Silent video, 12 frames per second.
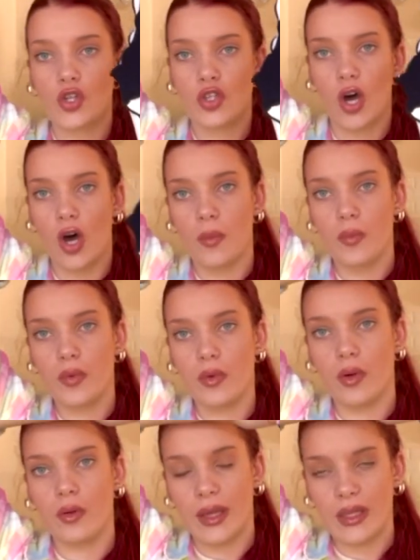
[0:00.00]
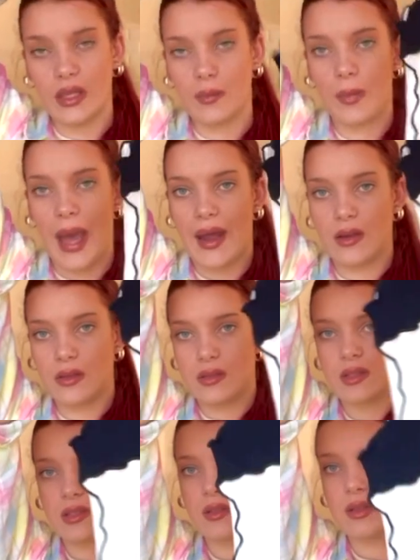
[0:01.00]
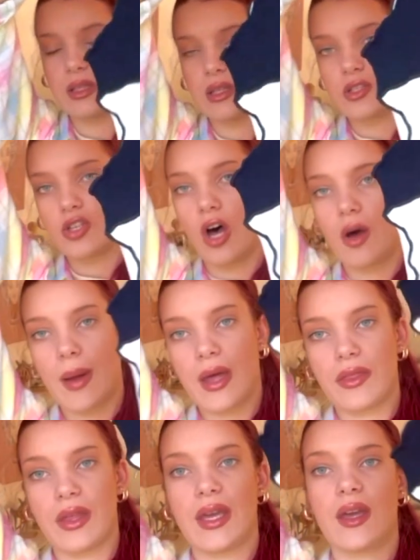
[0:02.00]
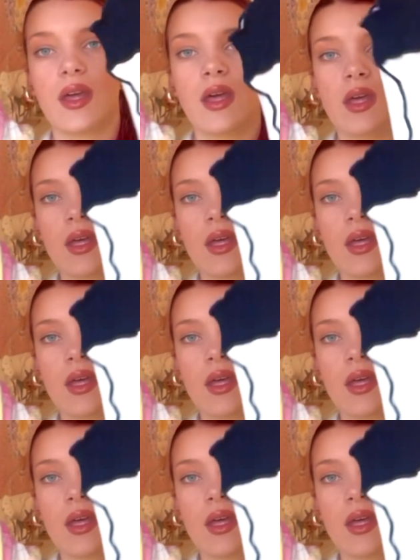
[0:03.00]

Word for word: top, like the patterns in the top, I think